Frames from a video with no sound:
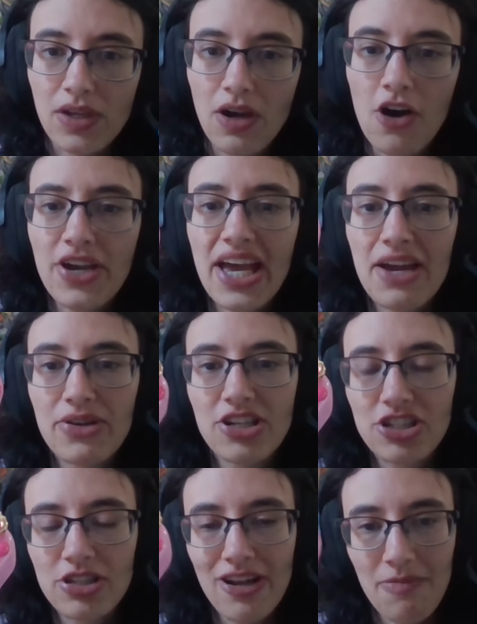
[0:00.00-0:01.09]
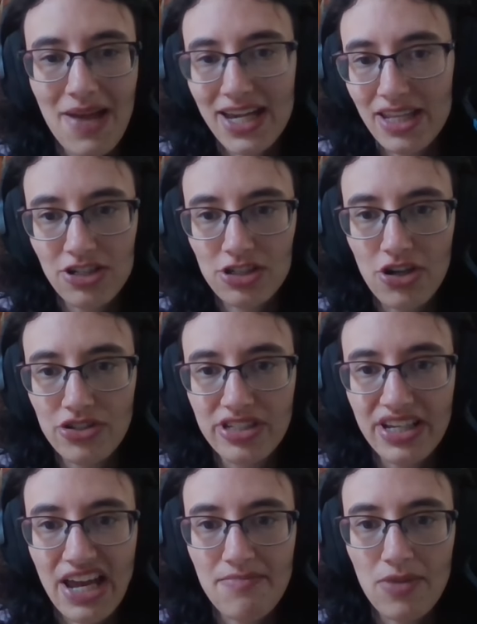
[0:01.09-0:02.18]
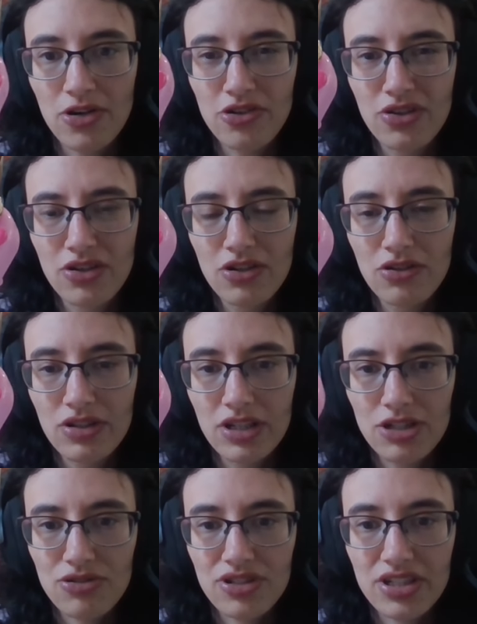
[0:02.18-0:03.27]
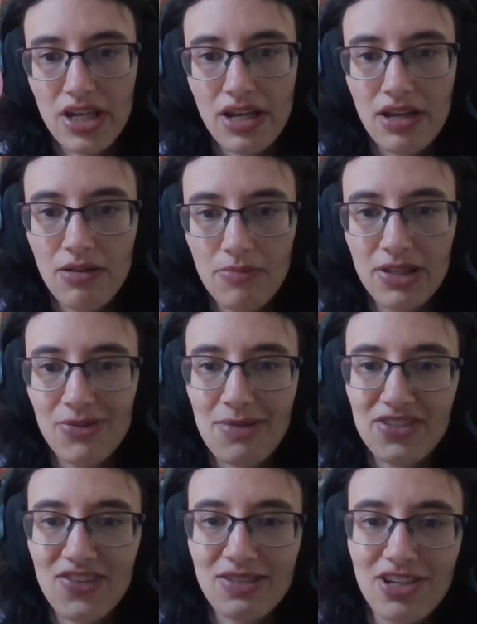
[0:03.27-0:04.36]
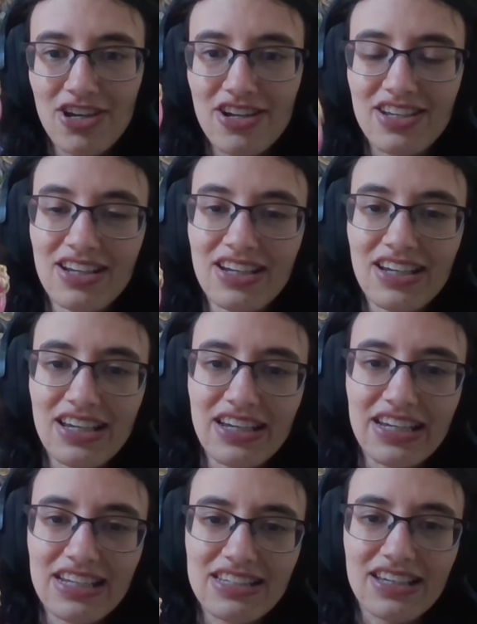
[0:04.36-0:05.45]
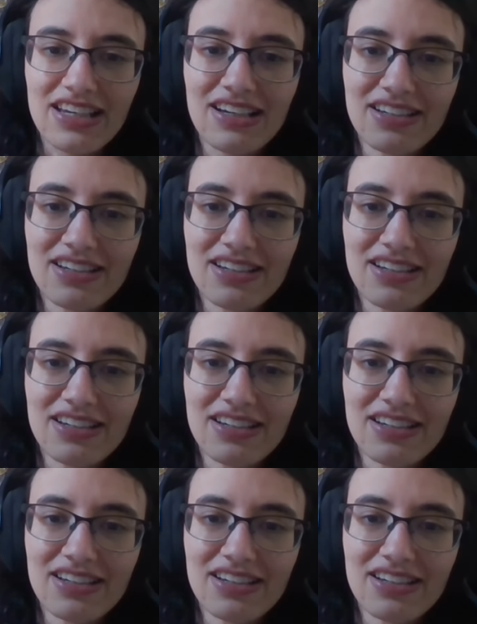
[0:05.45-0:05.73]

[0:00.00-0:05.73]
Okay, when you just turn it back and then it just goes into game mode. Interesting. But then what happens if I turn it into...